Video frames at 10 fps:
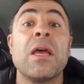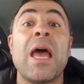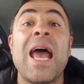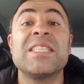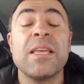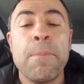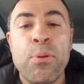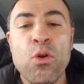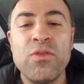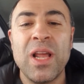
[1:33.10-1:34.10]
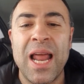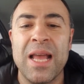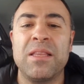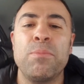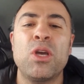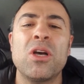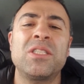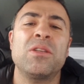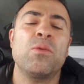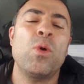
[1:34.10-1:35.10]
has improved a lot,
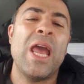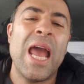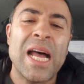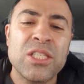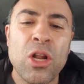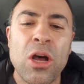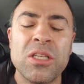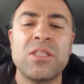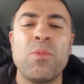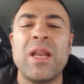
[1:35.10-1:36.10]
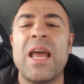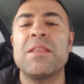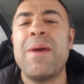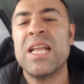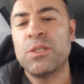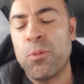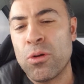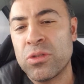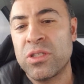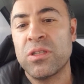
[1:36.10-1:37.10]
because he has lost when he had match
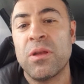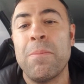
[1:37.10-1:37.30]
balls